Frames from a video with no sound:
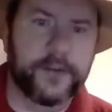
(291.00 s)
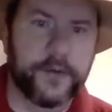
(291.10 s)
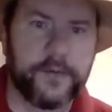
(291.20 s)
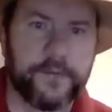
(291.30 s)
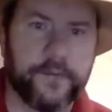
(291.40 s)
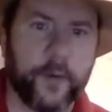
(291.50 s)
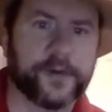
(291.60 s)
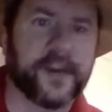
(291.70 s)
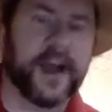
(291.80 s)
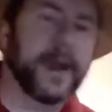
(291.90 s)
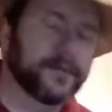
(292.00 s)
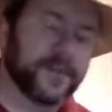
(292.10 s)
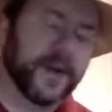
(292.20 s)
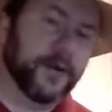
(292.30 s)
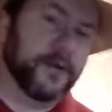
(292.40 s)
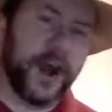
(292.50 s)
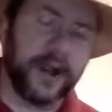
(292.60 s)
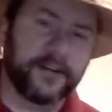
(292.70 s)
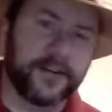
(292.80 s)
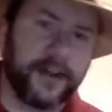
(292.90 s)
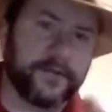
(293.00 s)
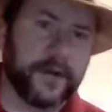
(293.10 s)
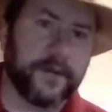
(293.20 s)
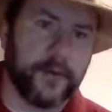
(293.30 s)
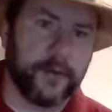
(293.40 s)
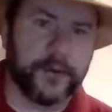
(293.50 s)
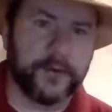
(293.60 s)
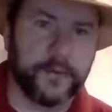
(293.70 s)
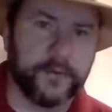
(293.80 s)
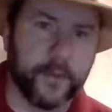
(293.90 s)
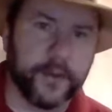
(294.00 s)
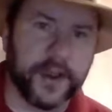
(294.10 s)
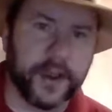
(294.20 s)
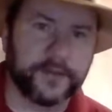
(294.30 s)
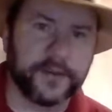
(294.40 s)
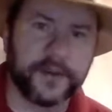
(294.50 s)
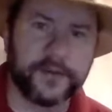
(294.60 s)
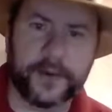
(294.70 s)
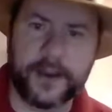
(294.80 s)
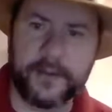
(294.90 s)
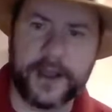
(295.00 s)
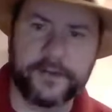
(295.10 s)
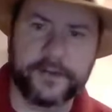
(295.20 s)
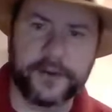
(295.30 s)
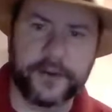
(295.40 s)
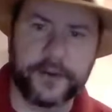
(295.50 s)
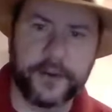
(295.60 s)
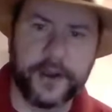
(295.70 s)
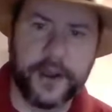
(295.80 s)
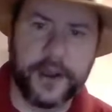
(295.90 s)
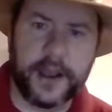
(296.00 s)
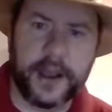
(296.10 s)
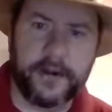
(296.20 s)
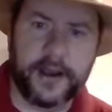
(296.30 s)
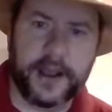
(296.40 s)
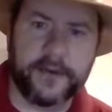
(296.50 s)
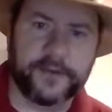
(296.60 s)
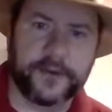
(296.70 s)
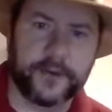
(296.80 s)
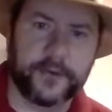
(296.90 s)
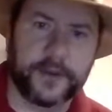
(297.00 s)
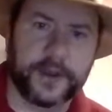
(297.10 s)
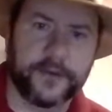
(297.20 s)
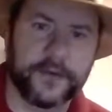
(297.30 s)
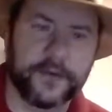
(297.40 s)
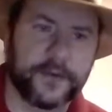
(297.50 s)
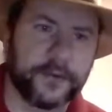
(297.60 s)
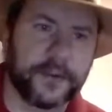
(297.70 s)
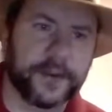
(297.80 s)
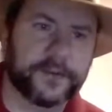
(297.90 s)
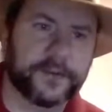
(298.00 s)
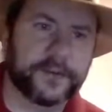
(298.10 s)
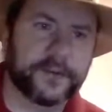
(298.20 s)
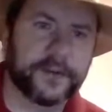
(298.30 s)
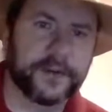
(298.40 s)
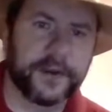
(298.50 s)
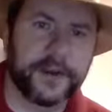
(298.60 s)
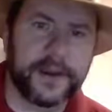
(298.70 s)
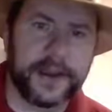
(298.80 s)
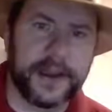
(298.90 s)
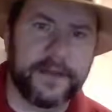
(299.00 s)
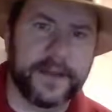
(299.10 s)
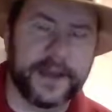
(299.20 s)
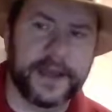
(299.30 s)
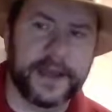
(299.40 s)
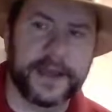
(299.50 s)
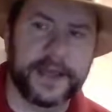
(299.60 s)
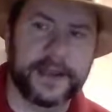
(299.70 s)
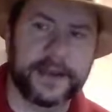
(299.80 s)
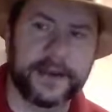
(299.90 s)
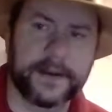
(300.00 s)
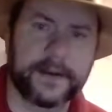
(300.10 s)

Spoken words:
to do it 4 times, though, not forever. I want to do it 4 times. So here's what I would have to do. I would have to either do this and then